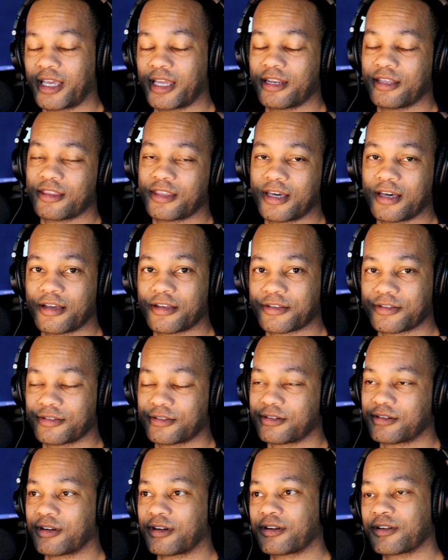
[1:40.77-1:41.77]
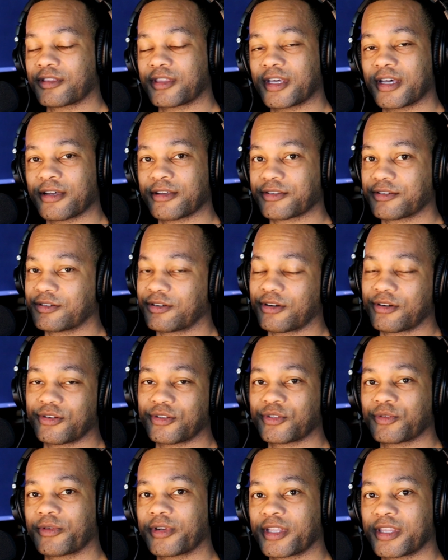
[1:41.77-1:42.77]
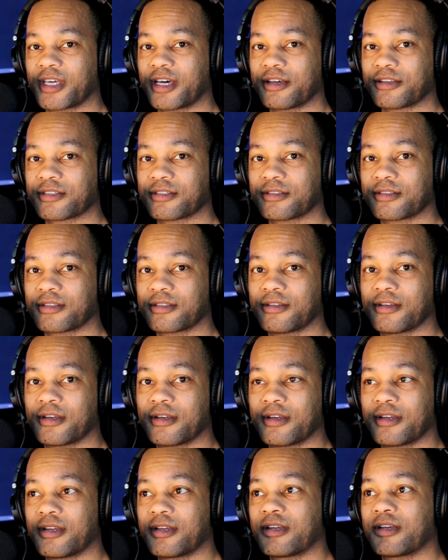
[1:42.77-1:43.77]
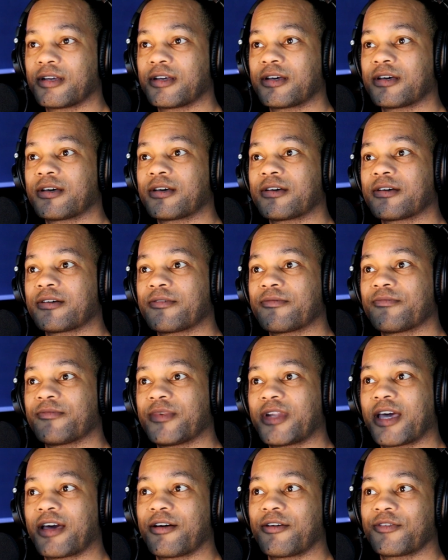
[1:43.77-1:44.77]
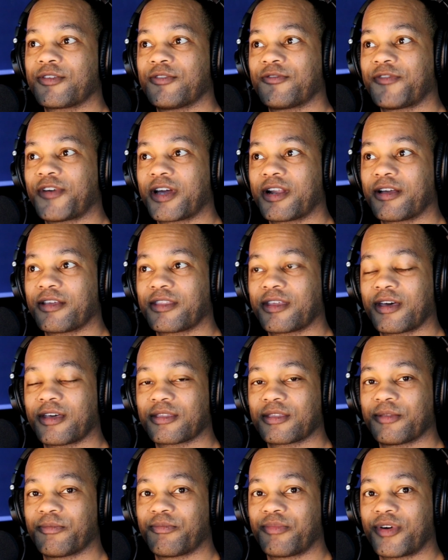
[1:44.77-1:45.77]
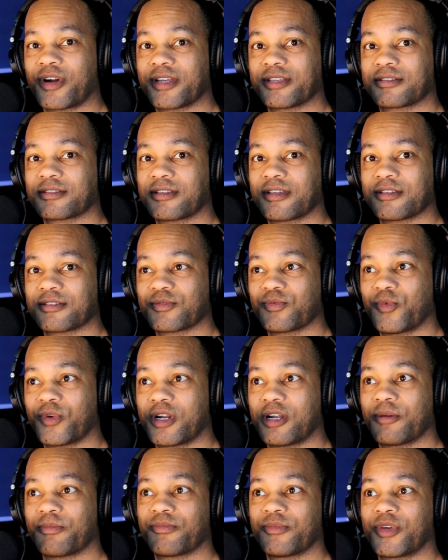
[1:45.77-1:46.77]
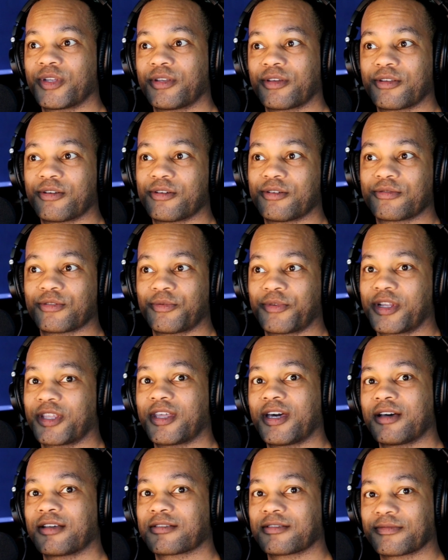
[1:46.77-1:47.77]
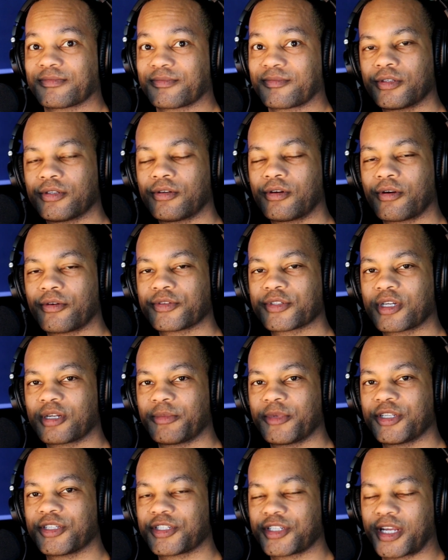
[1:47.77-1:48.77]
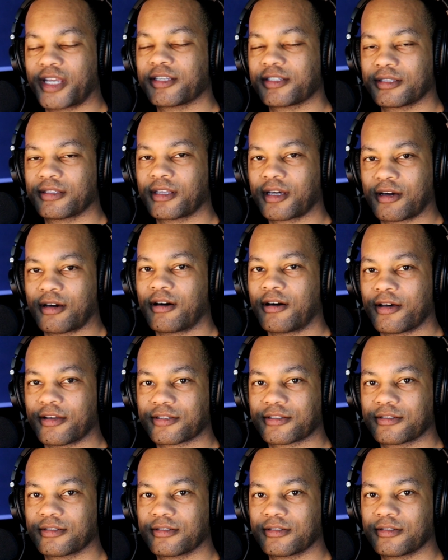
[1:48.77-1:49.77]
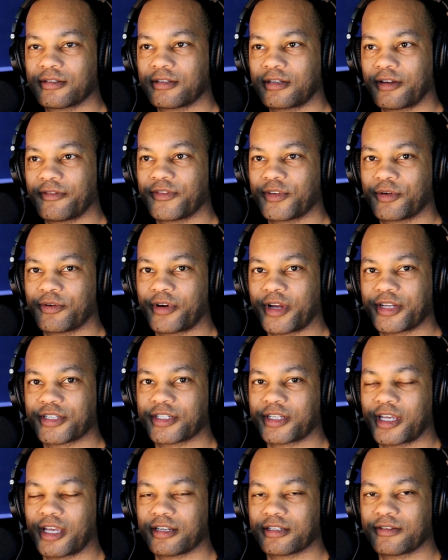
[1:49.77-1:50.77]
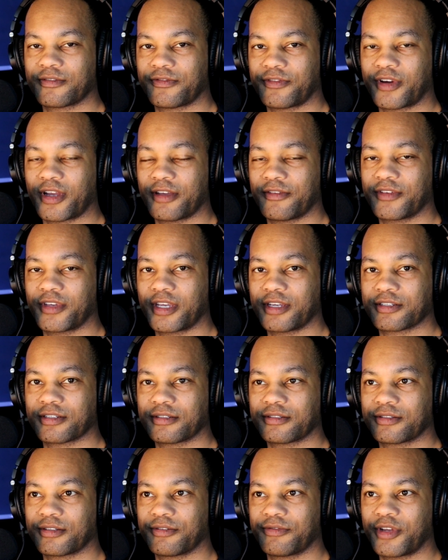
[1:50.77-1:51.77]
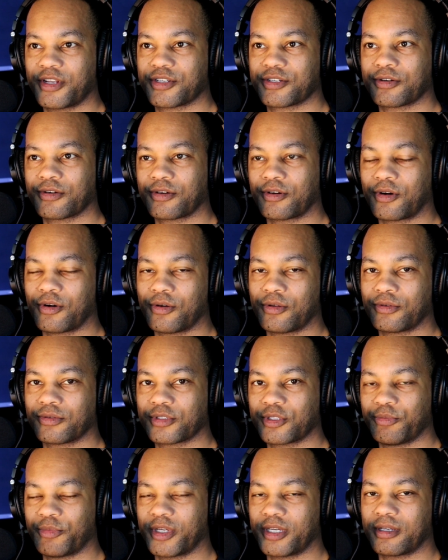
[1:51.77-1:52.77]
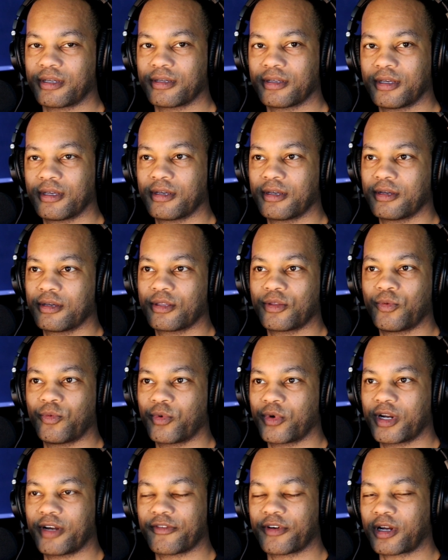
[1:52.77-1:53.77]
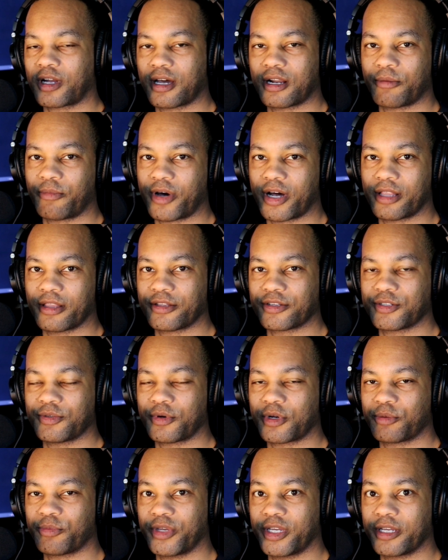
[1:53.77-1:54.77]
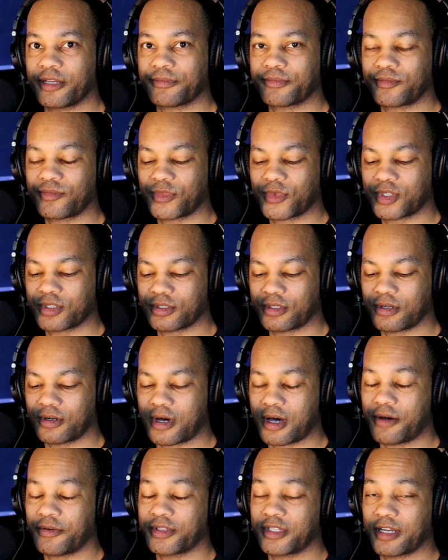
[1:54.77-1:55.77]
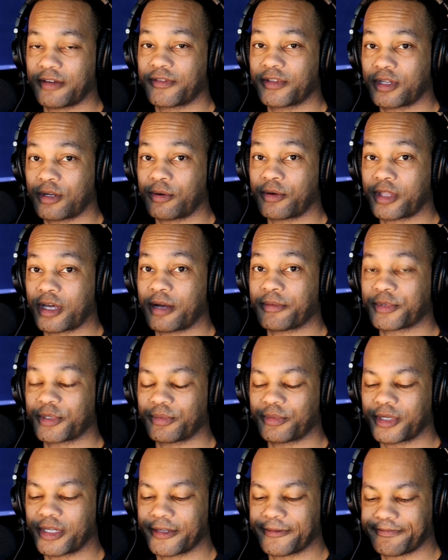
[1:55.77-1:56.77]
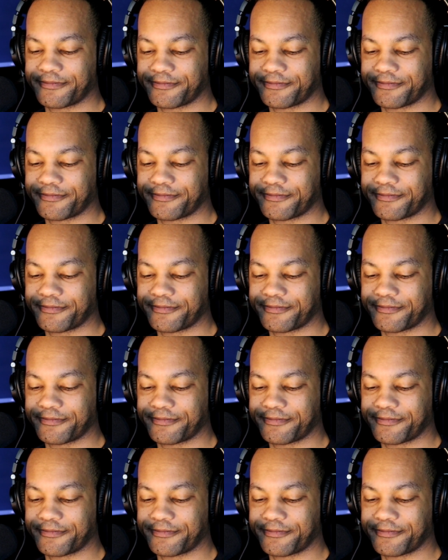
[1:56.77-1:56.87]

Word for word: 80,000 or 100,000 or 120,000. Uh, now you find out that the price has went up another 20,000. You're always going to be chasing the cost of your education for aviation to reach your goal to be the whatever kind of pilot that you want to be. So I would definitely go with option B.